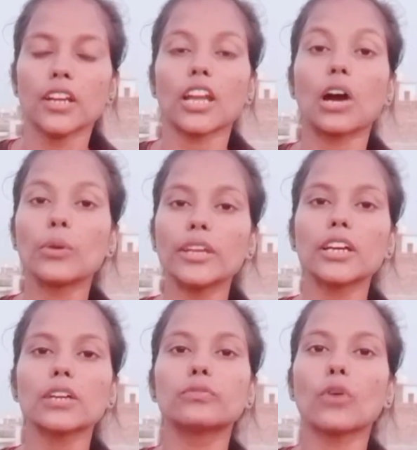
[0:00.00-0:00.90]
Now
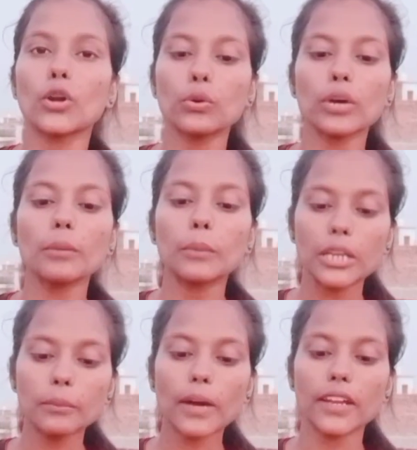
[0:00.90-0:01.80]
here, what do I
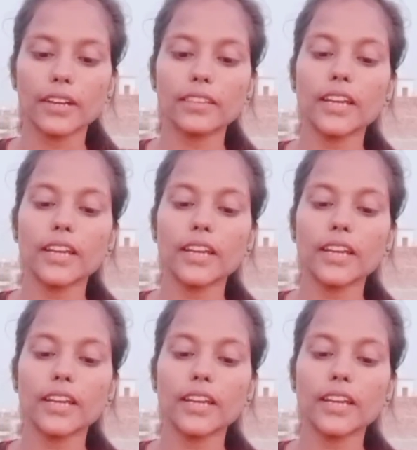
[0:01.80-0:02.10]
mean by it?